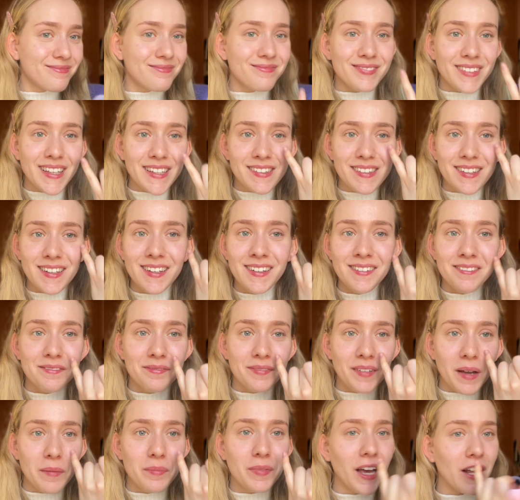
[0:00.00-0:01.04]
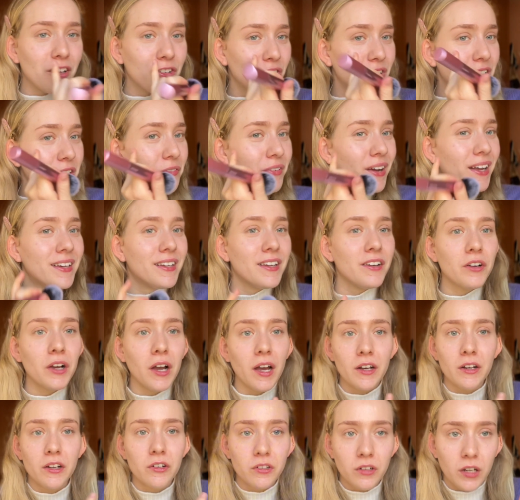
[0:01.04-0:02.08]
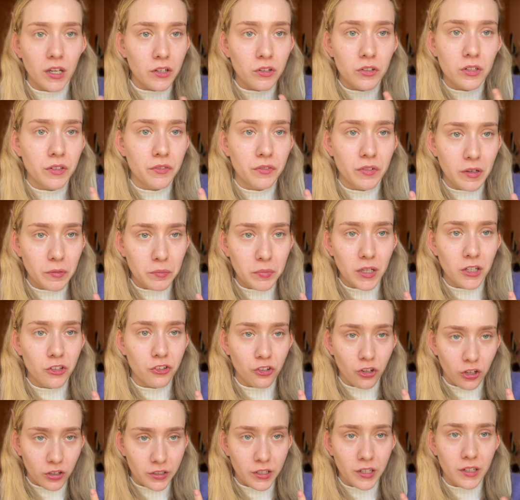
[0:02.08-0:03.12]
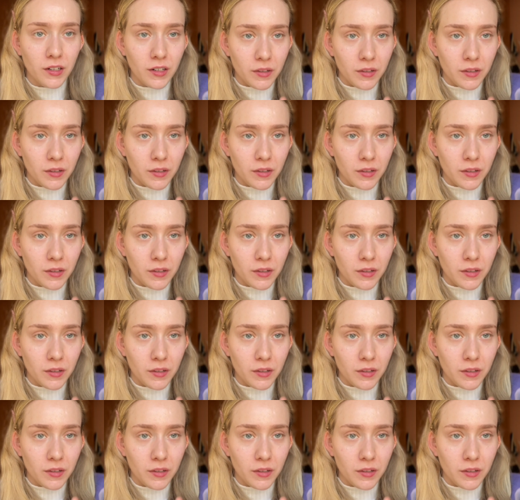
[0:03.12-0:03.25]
You see, I'm naturally red here. I don't even have blush on yet.